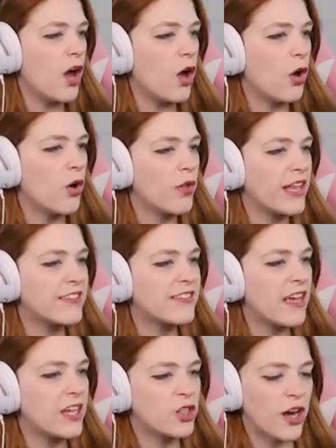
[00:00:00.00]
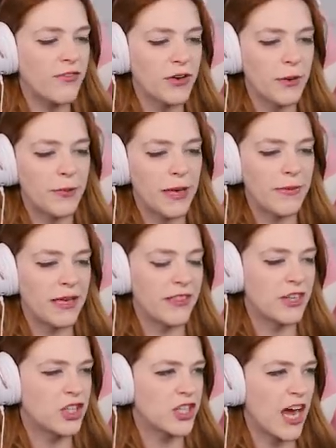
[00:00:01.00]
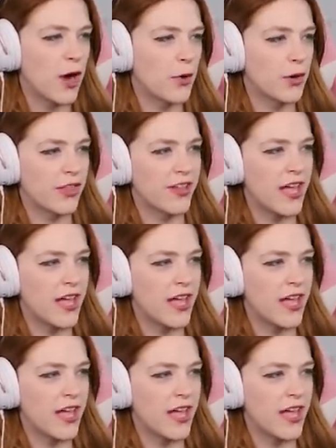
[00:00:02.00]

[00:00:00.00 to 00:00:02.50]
Oh, let's uh, try for a baby in the shower with